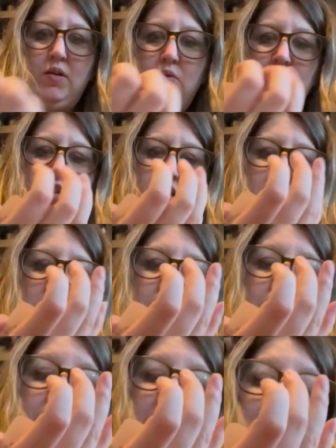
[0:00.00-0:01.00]
which is
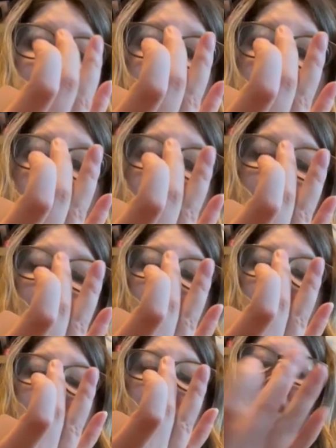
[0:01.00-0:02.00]
plan a
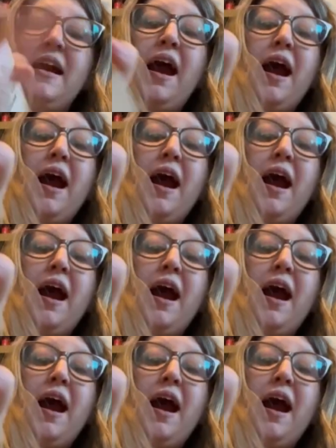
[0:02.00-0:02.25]
fun day